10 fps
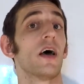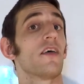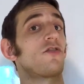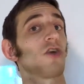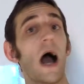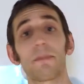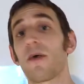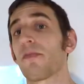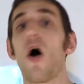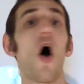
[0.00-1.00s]
This crops
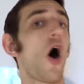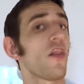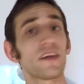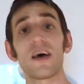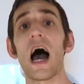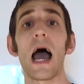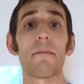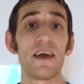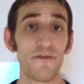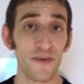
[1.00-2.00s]
up all the time
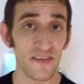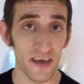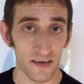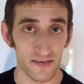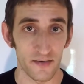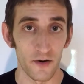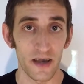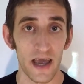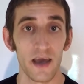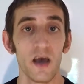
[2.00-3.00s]
in physics,
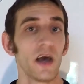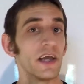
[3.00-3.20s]
okay?